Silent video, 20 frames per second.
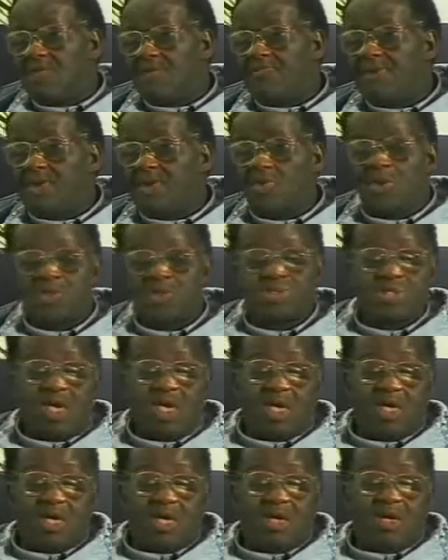Because
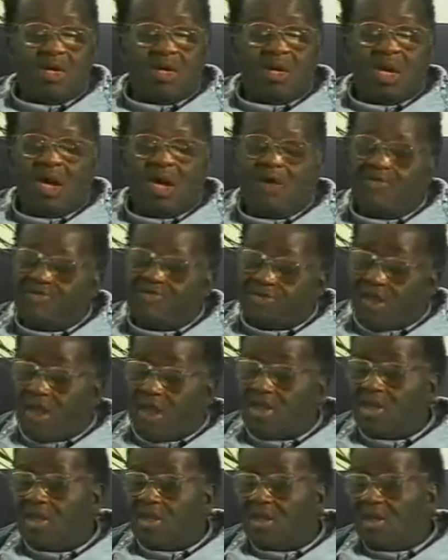
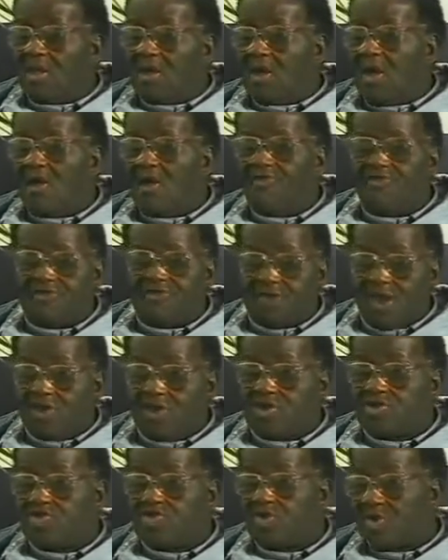
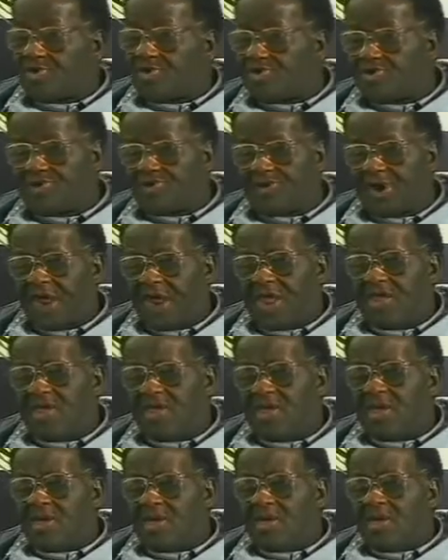after George Grey
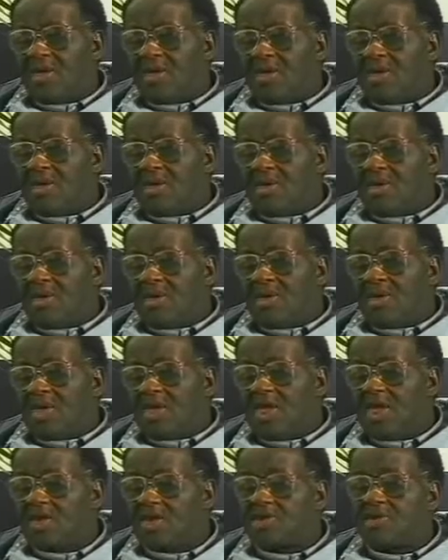
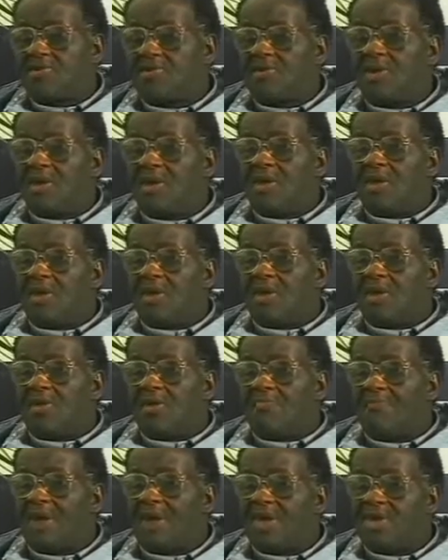had
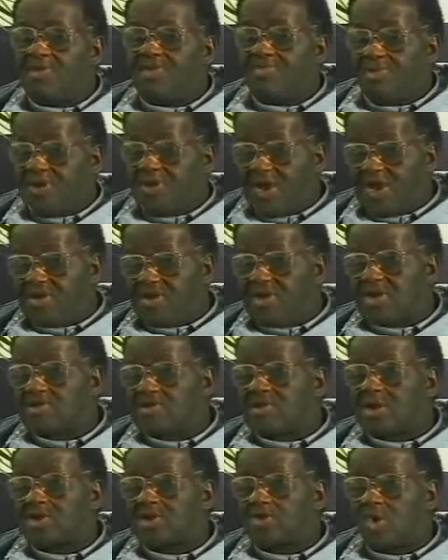
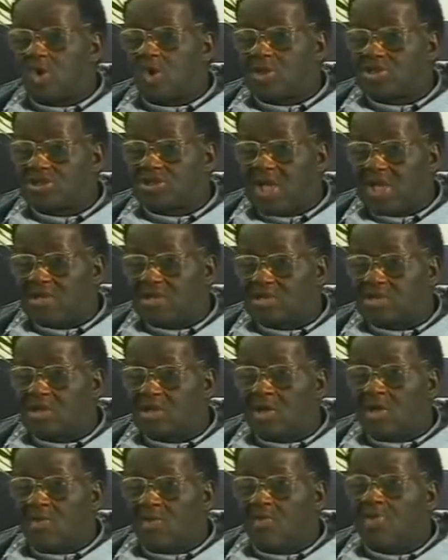manipulated the Xhosas
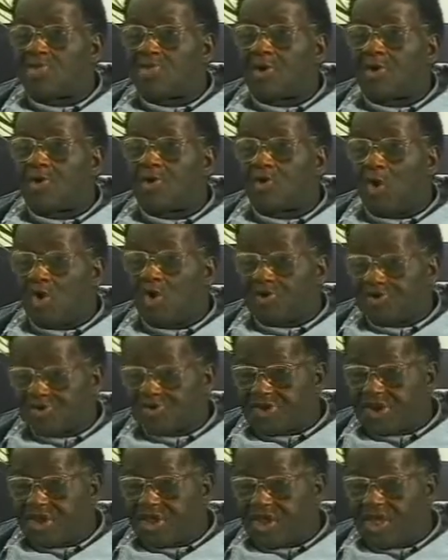with the raw
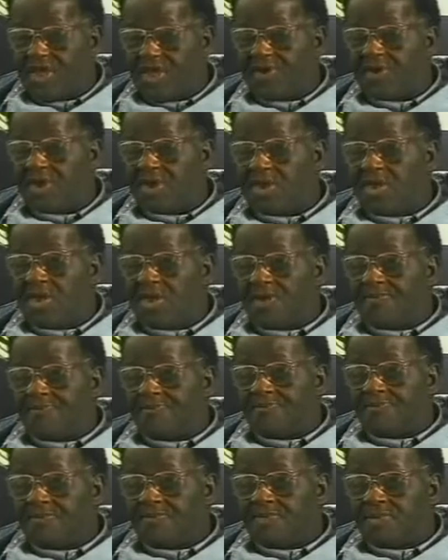trickery
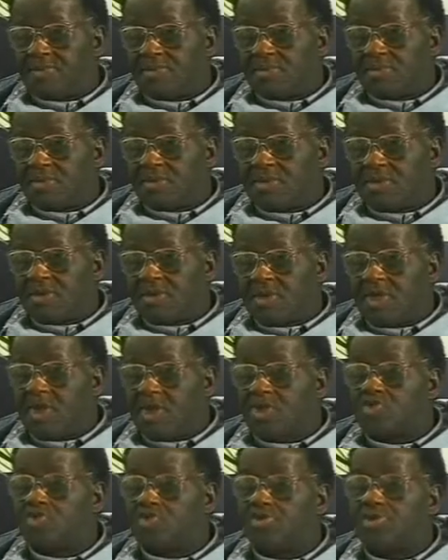
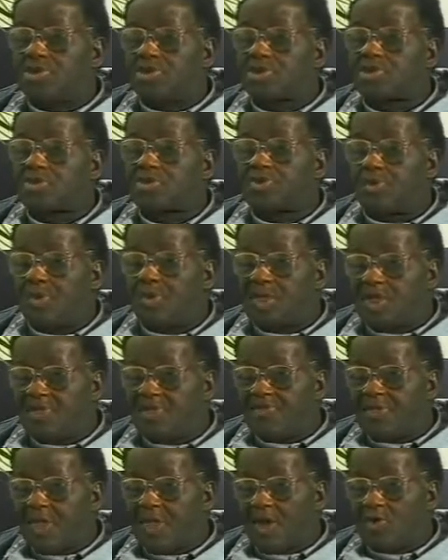into
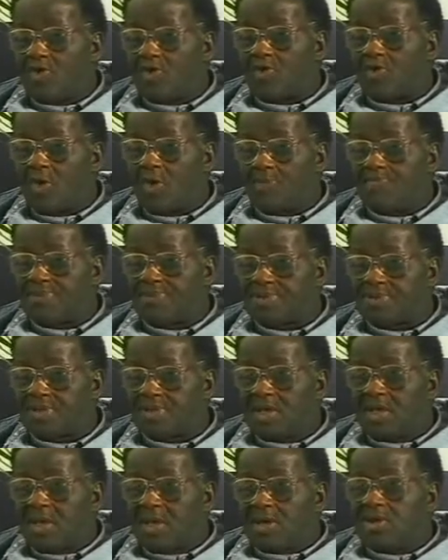destroying their crops,
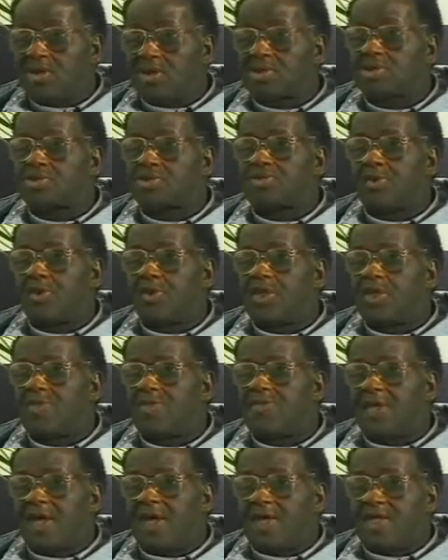
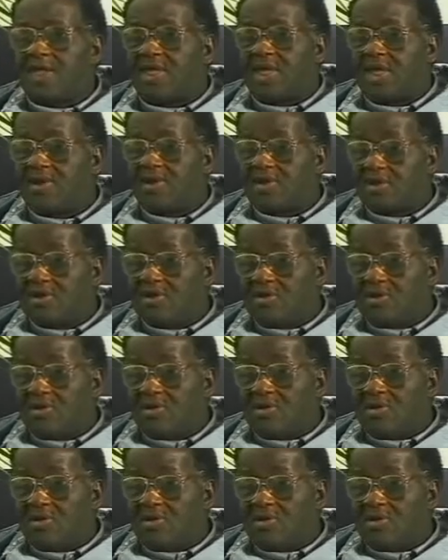destroying their cattle,